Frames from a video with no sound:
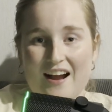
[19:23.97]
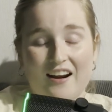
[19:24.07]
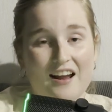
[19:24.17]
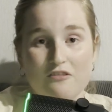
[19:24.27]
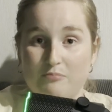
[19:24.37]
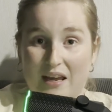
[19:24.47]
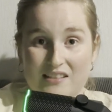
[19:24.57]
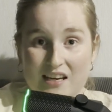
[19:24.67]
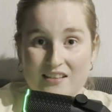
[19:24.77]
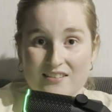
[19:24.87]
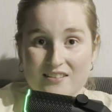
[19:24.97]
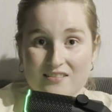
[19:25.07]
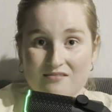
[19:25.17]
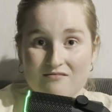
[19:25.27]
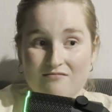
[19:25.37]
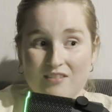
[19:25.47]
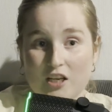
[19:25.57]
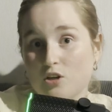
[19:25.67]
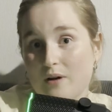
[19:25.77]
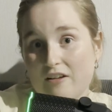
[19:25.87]
And I have bad days,
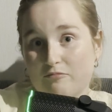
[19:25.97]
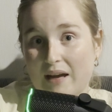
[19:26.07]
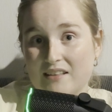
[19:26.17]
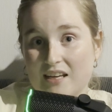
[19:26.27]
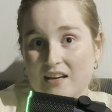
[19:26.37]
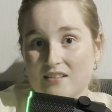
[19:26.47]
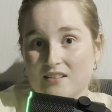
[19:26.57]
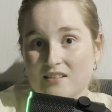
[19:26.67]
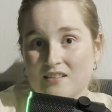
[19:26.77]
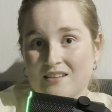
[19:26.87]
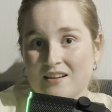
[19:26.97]
and you'll have bad days.